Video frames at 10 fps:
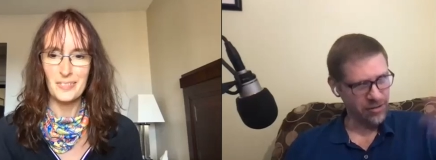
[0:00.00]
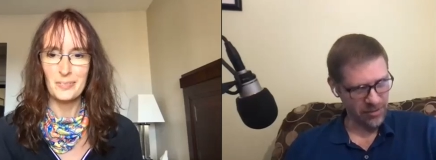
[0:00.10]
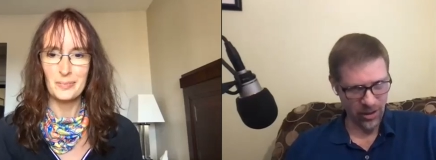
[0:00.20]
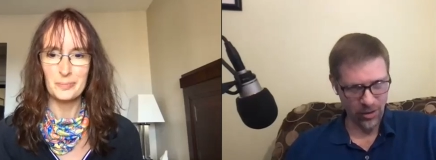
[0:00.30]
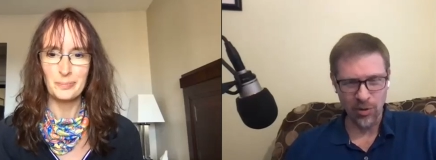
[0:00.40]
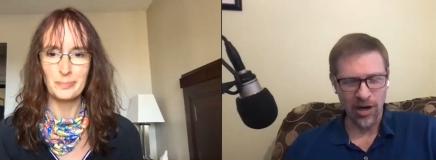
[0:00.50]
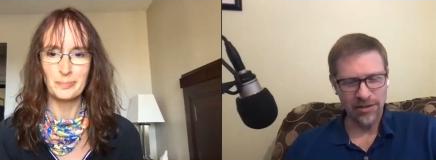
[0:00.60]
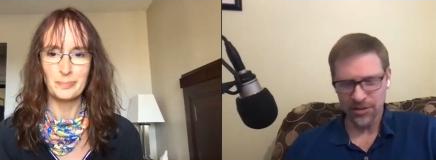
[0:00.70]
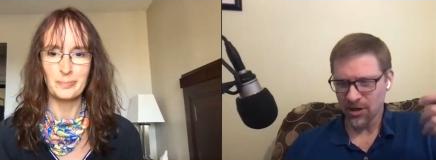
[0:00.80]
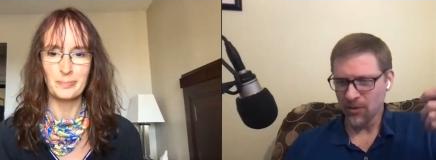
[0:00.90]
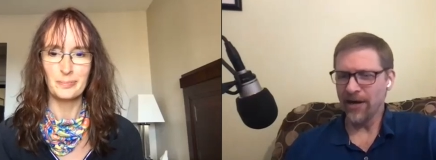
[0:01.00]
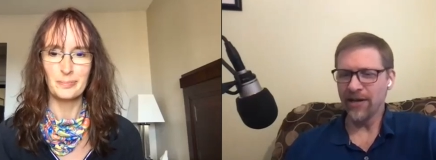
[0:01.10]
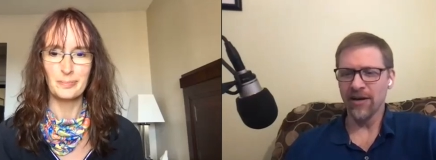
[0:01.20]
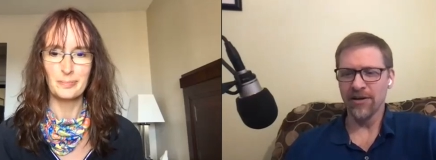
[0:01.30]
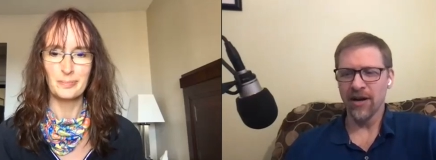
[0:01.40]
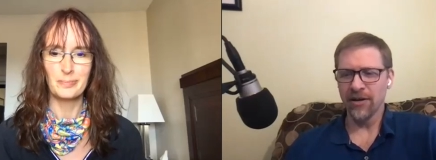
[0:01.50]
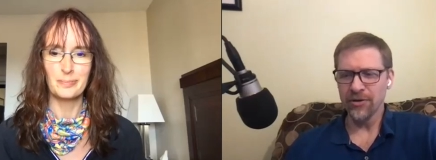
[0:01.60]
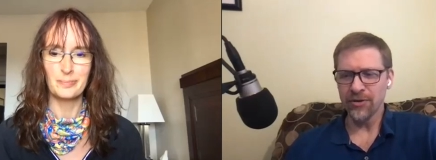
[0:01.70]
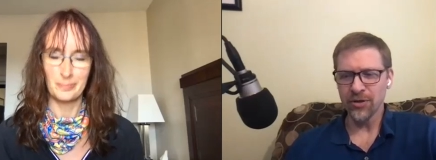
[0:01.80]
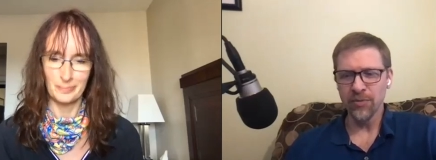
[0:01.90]
Speaker 1: some of those projects already on, on
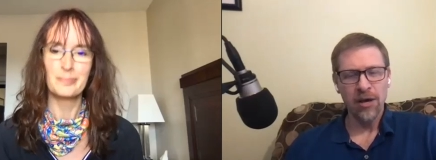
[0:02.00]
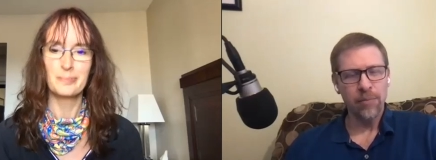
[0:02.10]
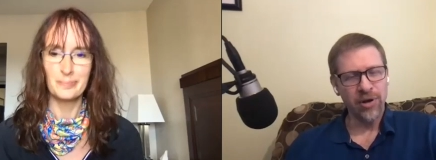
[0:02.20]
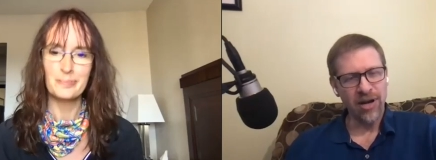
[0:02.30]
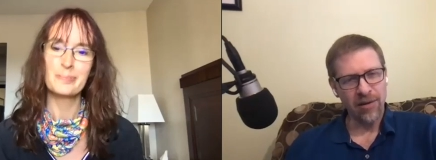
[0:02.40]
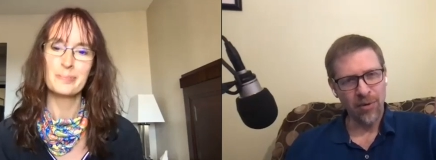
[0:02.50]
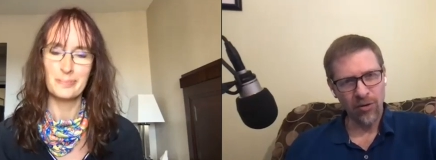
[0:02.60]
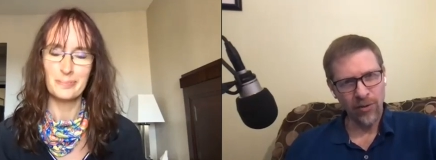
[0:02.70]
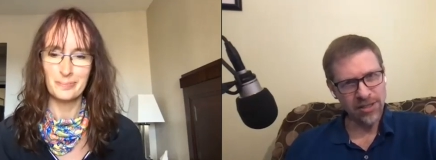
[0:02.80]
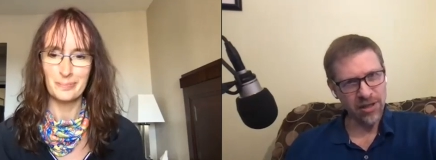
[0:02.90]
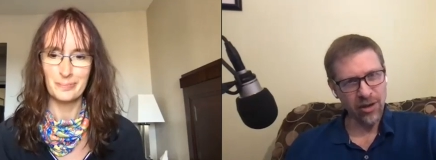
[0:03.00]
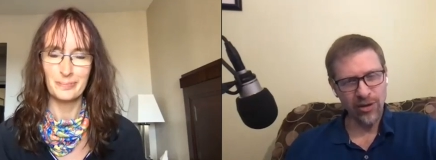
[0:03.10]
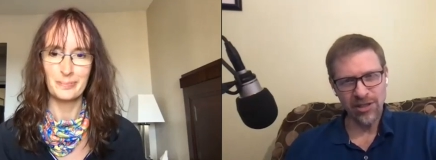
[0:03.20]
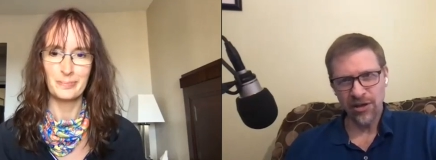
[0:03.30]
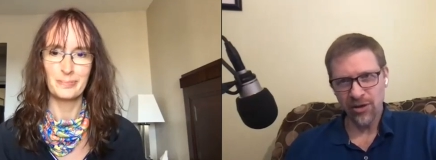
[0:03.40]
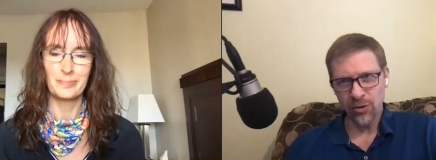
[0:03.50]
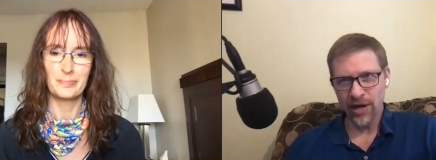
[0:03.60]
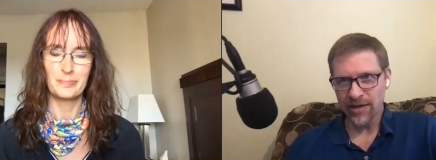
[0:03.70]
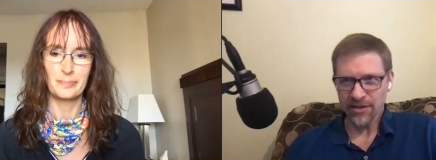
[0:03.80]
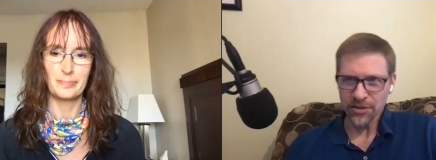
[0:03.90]
YouTube. But now, more recently, we sent you a
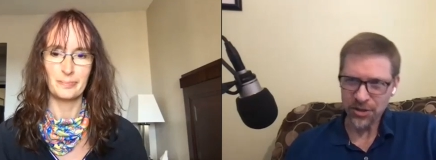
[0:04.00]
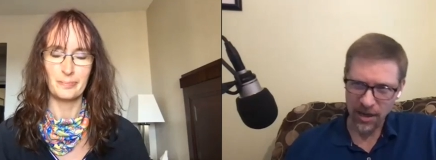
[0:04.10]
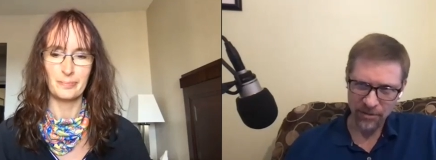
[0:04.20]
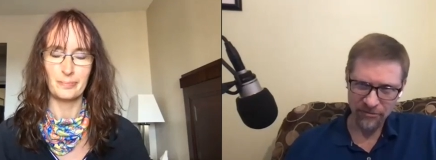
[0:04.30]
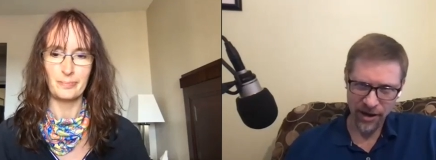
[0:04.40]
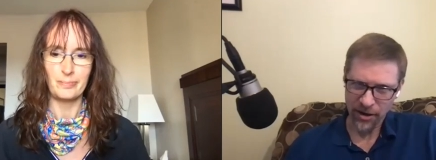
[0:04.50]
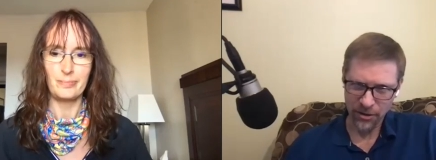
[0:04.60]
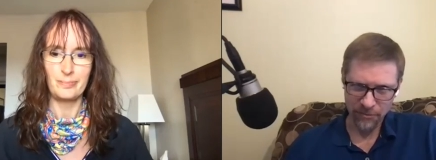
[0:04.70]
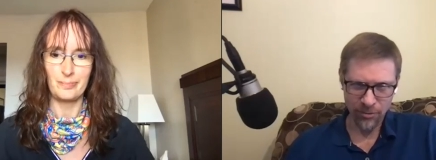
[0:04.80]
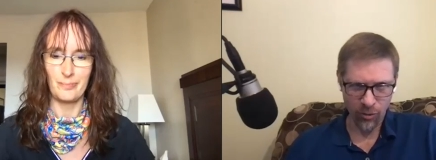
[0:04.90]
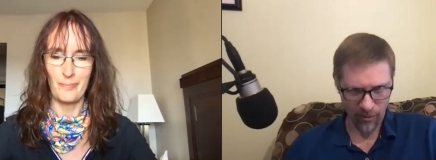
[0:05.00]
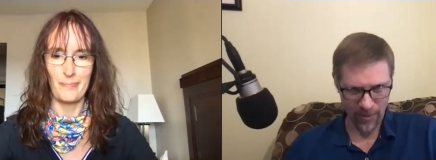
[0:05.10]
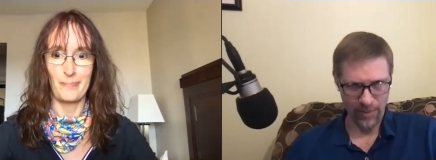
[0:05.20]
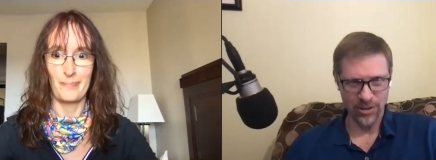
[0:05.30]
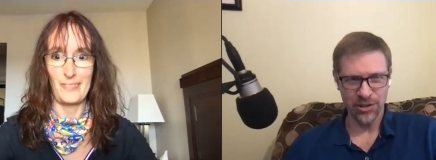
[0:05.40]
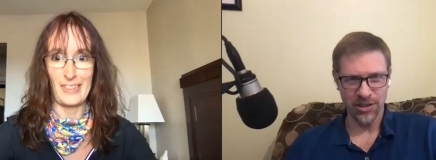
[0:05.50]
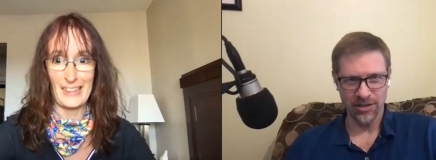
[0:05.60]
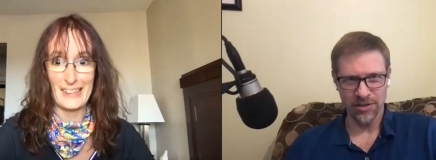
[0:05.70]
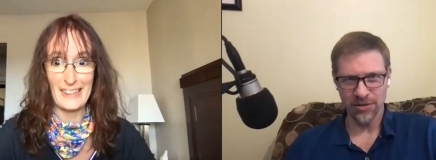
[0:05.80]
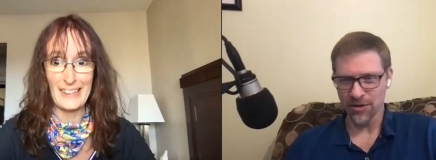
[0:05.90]
desktop vacuum forming machine.
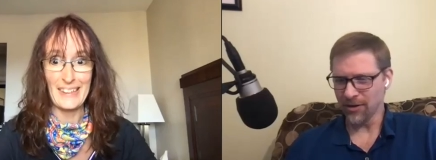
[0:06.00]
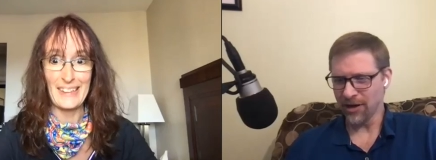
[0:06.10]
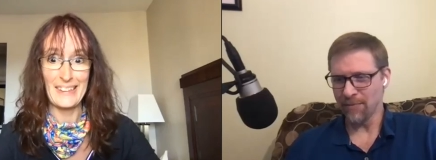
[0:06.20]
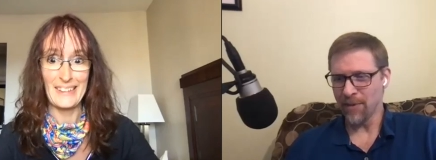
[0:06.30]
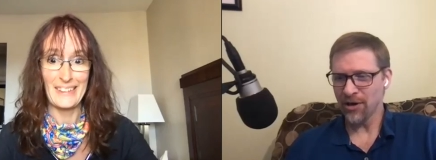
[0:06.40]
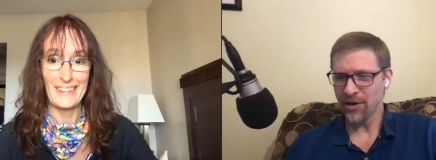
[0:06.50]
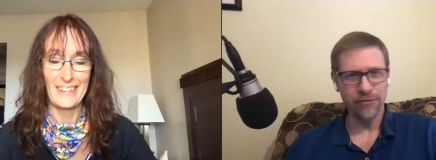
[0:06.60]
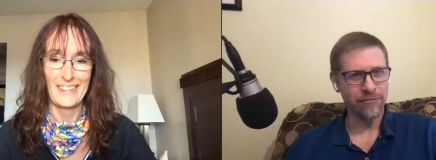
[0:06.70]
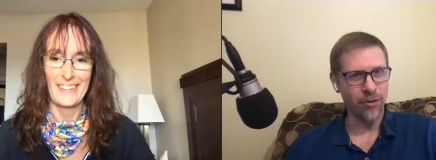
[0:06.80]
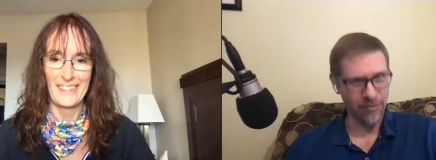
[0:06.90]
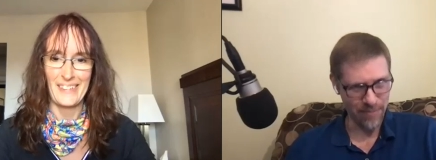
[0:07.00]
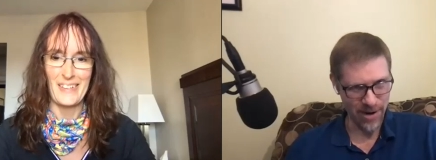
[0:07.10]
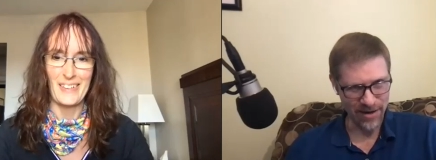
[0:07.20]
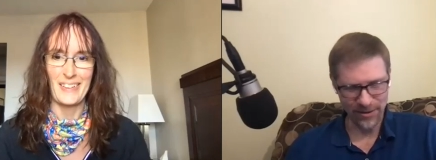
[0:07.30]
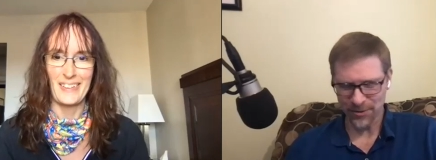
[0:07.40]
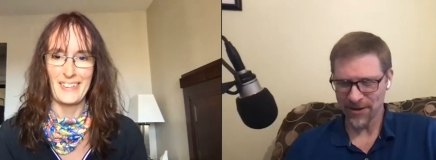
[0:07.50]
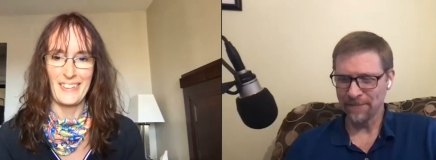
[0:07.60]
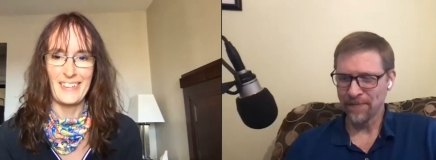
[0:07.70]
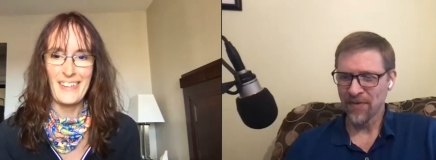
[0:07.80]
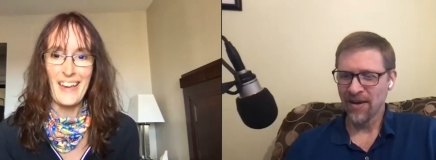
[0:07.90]
This is called a Mayku FormBox, right?
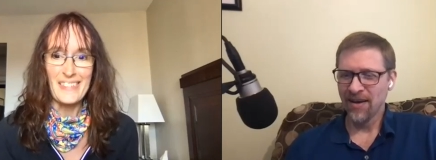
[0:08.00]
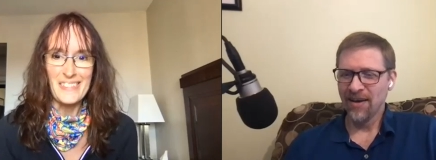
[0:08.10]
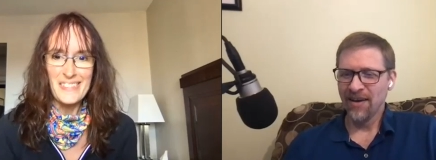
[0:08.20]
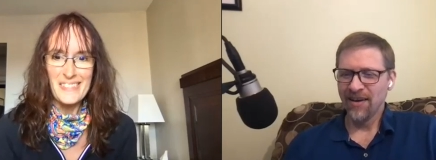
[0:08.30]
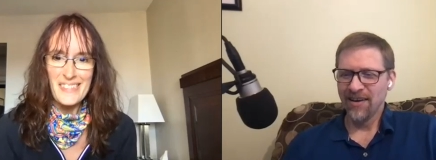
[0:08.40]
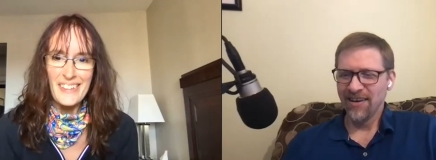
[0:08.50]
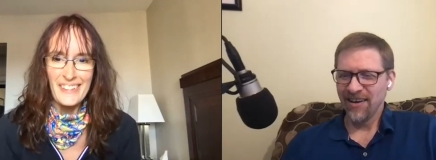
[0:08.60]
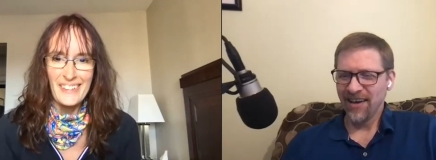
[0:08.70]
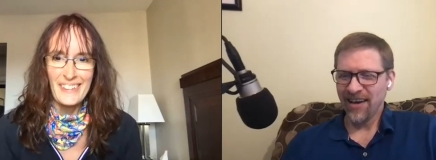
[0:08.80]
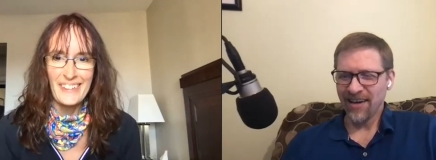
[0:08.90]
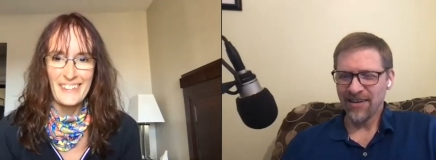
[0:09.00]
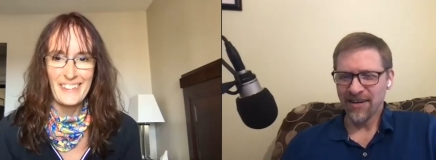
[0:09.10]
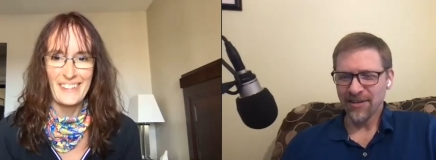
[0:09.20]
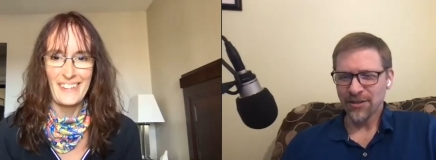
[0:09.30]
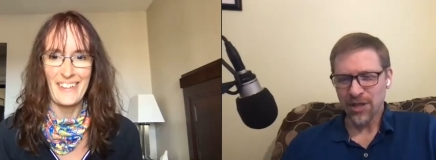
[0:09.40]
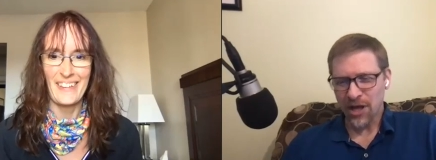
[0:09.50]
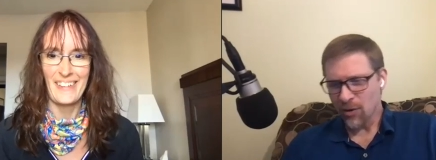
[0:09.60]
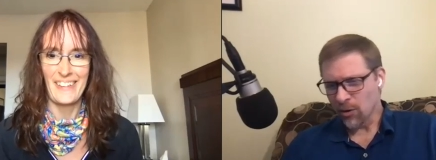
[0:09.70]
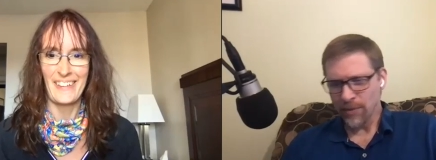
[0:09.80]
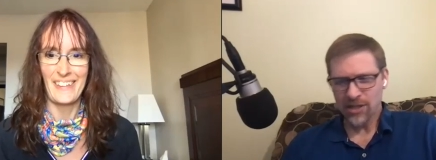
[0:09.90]
Yes. And uh, so today we're going to be